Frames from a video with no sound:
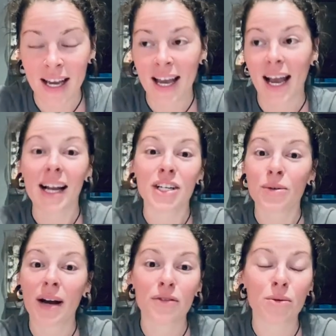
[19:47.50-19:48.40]
And I do
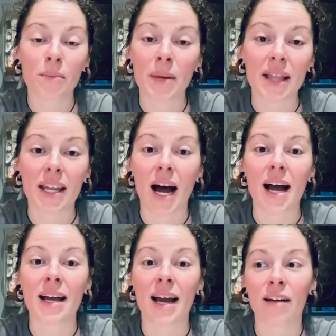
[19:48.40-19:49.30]
have to admit that
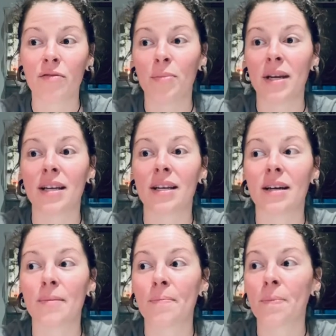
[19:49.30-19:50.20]
I have been,
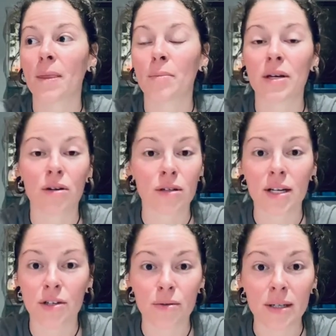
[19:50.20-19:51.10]
because I
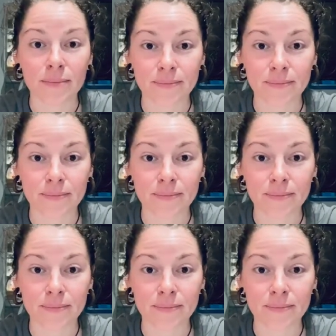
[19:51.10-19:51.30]
do it